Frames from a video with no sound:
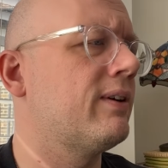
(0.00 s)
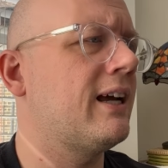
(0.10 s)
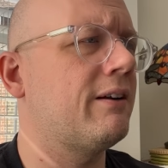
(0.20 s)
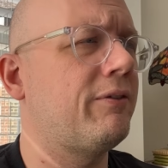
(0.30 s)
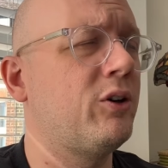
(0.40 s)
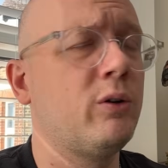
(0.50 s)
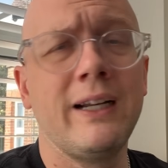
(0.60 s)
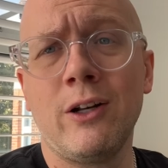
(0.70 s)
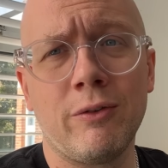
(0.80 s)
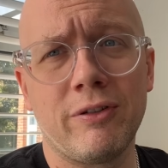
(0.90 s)
Calafiori,
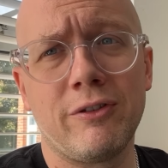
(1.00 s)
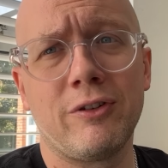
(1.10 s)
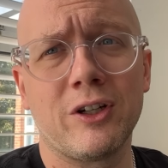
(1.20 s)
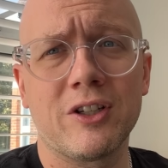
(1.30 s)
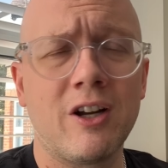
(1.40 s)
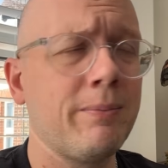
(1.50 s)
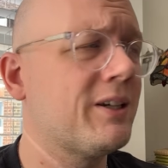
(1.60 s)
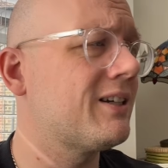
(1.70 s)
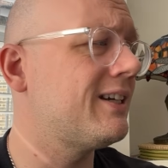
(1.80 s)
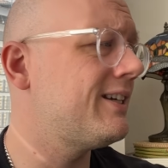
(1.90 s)
not for the first time this
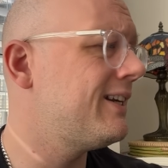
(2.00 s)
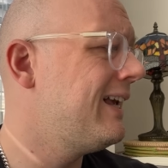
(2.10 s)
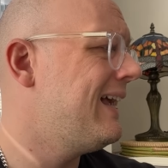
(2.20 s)
season.